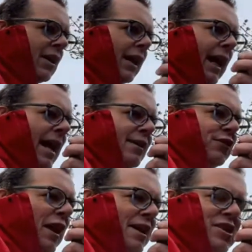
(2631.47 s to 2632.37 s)
Okay, it's
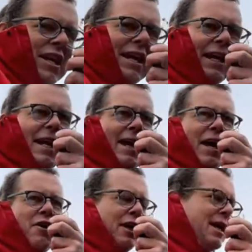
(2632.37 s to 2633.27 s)
station ending in
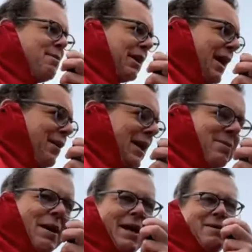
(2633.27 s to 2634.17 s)
Echo Lima. Go ahead,
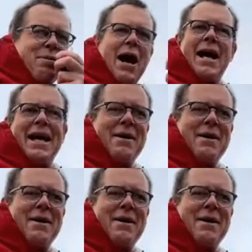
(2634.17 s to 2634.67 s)
buddy. Pilot.